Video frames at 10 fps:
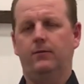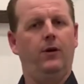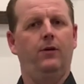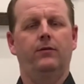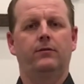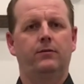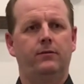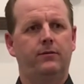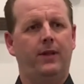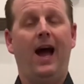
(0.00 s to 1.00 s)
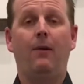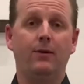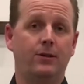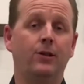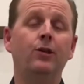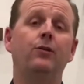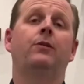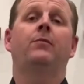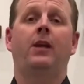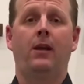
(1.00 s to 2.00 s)
Whoa. That was new
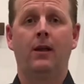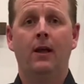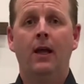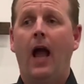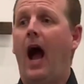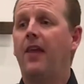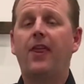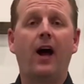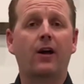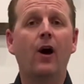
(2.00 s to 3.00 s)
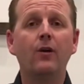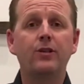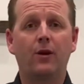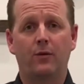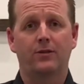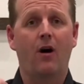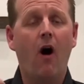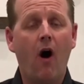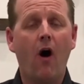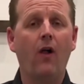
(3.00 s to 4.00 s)
to me. I thought coaching was
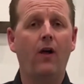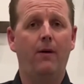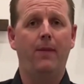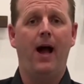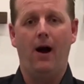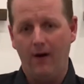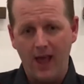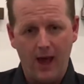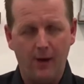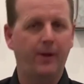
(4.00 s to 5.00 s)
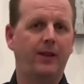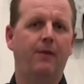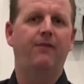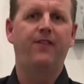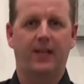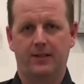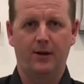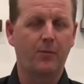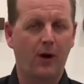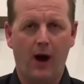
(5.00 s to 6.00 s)
all about helping them fix
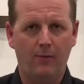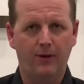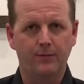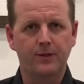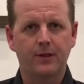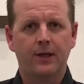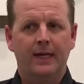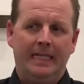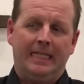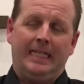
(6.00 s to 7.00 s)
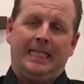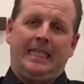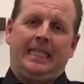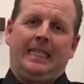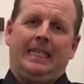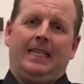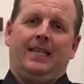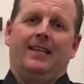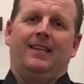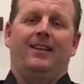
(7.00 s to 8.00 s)
their problems.
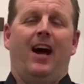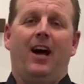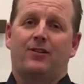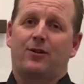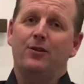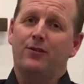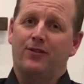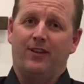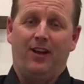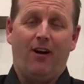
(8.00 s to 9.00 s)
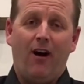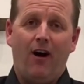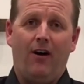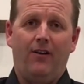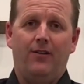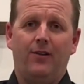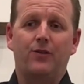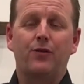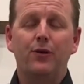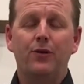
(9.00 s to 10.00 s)
Not truth at all. The
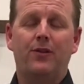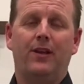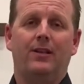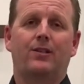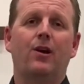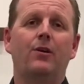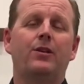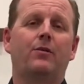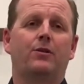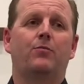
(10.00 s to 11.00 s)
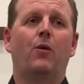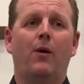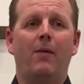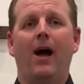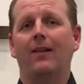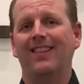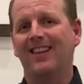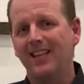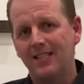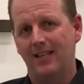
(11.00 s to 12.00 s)
truth is coaching was more about
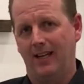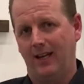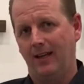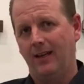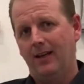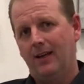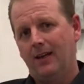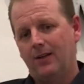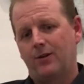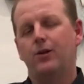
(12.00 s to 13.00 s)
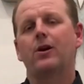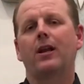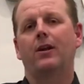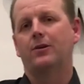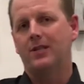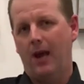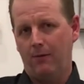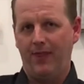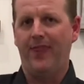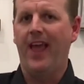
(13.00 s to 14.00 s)
listening so you could
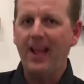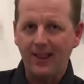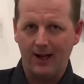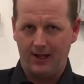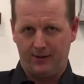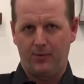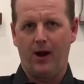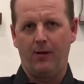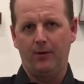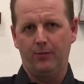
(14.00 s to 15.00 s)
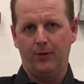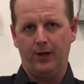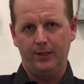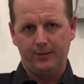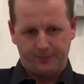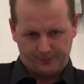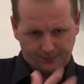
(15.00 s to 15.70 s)
understand what they thought the problem was,